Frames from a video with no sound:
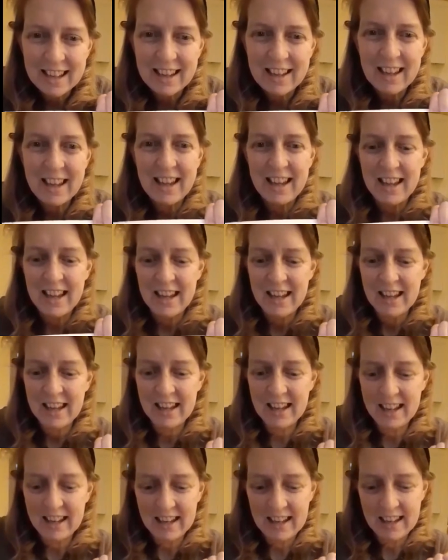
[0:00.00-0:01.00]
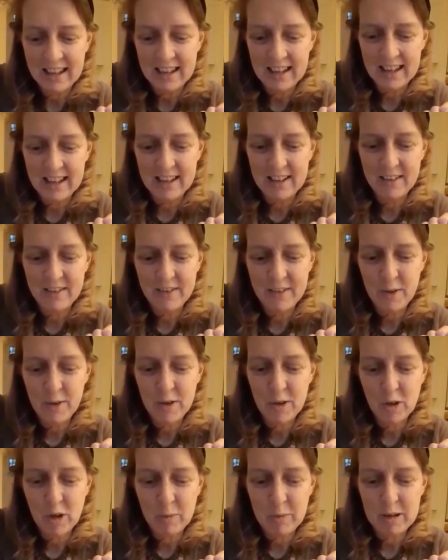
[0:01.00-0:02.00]
I
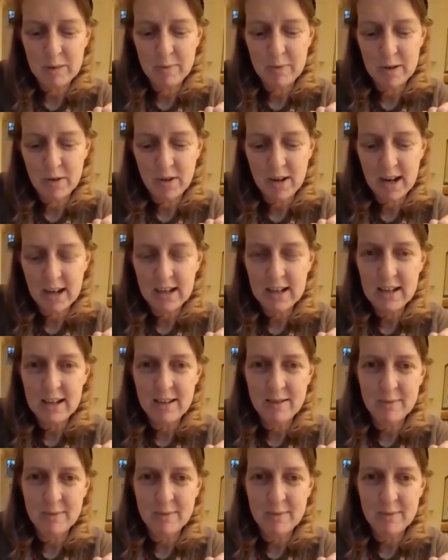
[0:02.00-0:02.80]
photocopied my dragon,